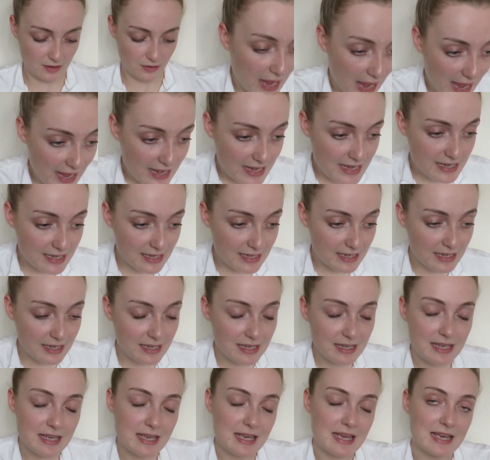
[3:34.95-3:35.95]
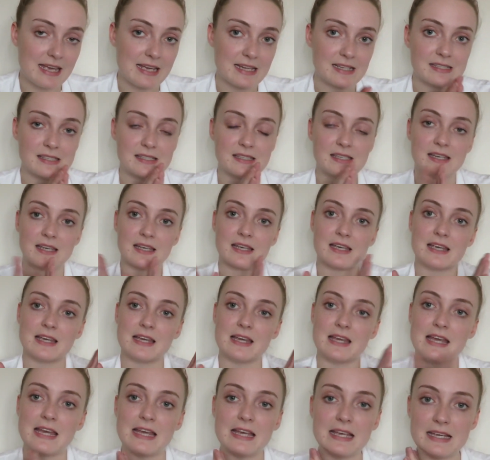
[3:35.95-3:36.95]
Take it
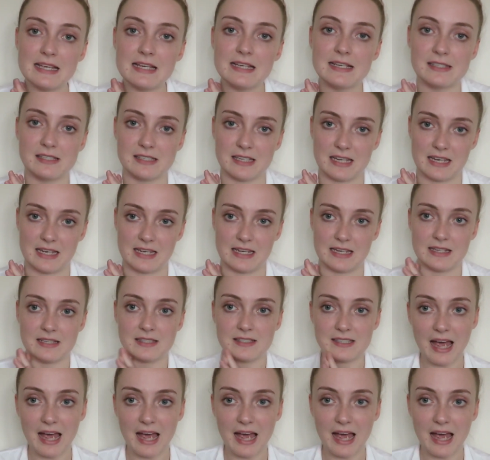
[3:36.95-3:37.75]
easy.